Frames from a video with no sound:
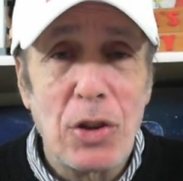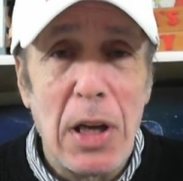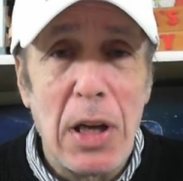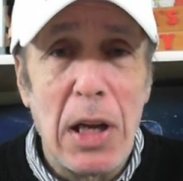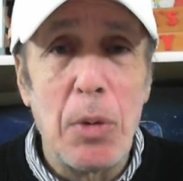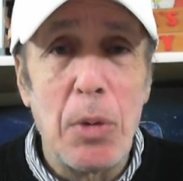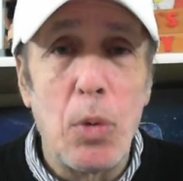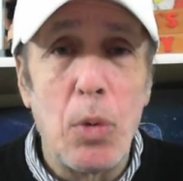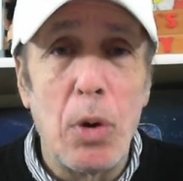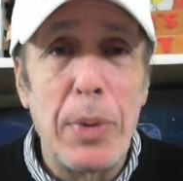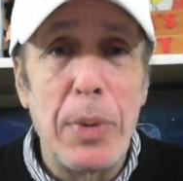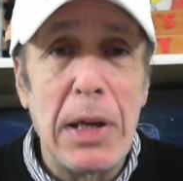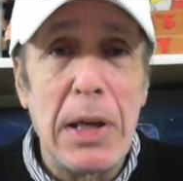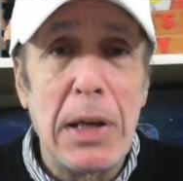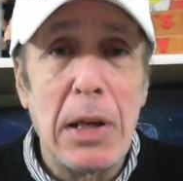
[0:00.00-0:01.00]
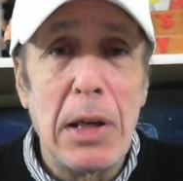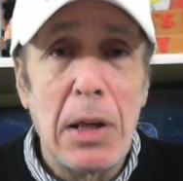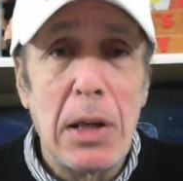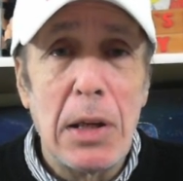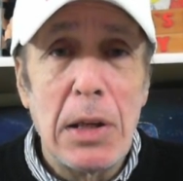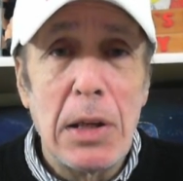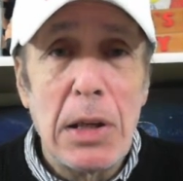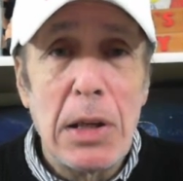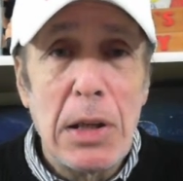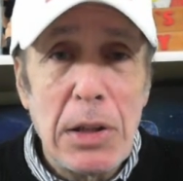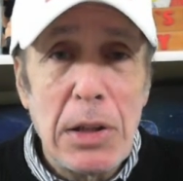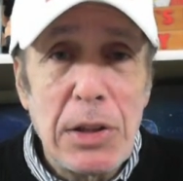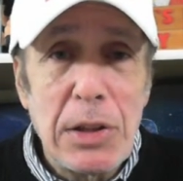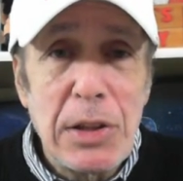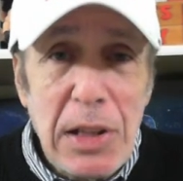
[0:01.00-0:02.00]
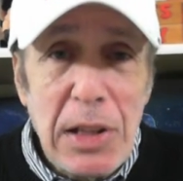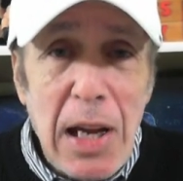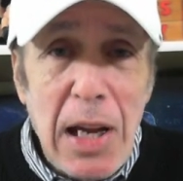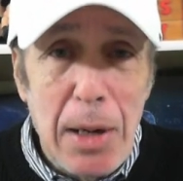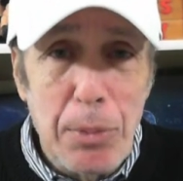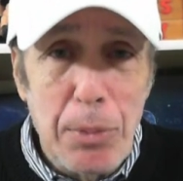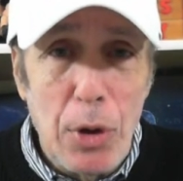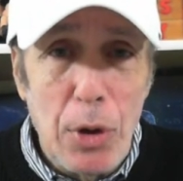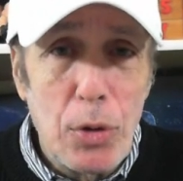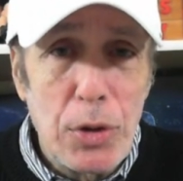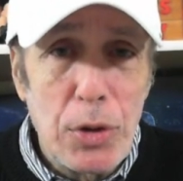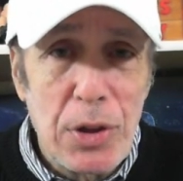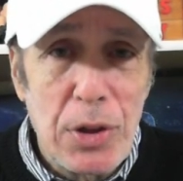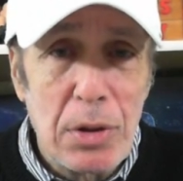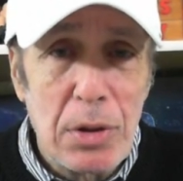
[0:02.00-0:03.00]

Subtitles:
It will be Dean Ambrose